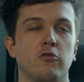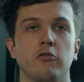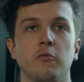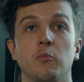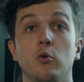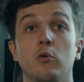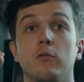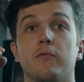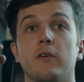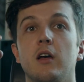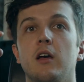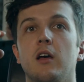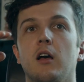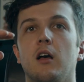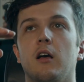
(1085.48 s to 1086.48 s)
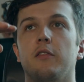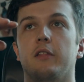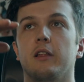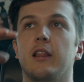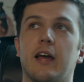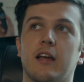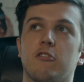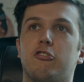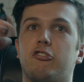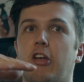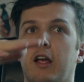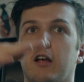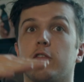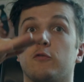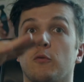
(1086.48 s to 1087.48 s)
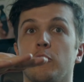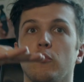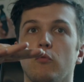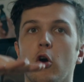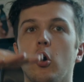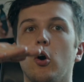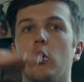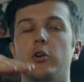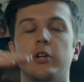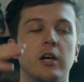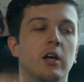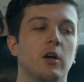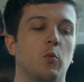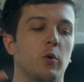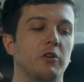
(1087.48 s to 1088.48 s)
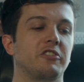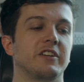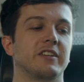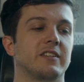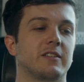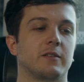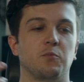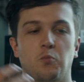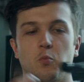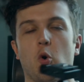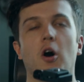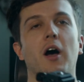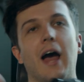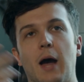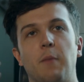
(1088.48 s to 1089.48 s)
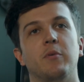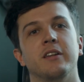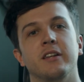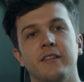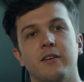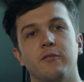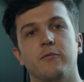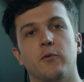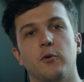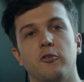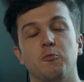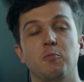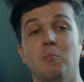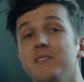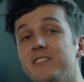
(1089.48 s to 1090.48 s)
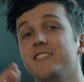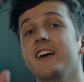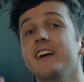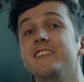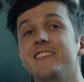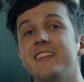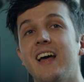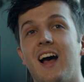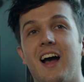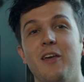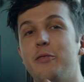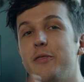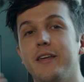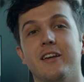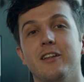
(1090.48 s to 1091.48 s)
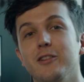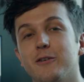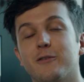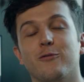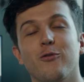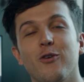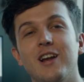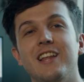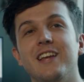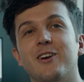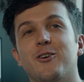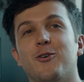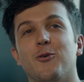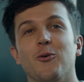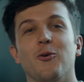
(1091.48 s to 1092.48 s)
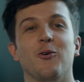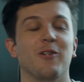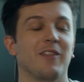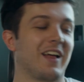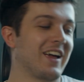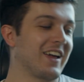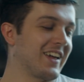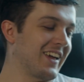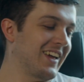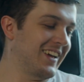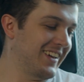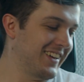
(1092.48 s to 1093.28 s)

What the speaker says: you remove the like shakes from the road, which is what happened in that footage. But besides that, I think it looks really cool. Like